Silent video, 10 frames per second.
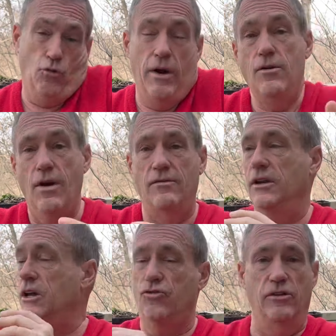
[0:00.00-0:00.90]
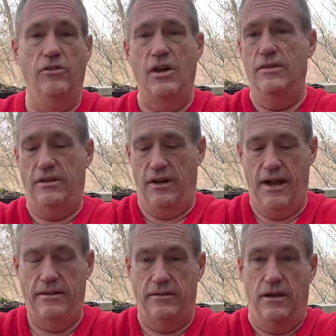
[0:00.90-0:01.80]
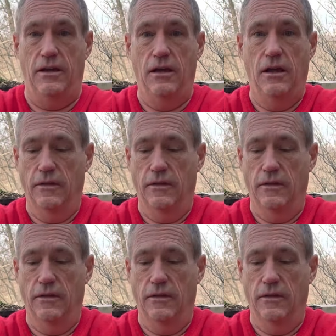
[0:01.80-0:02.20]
read Revelation 17 and 18,